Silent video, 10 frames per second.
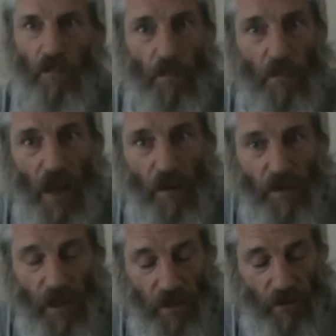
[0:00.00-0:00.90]
about
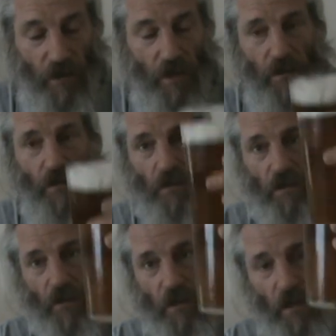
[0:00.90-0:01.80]
10 degrees.
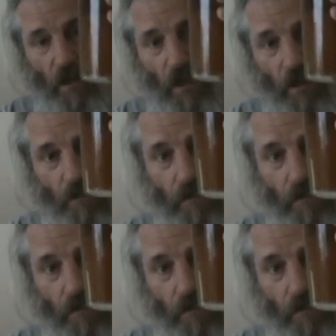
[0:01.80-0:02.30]
I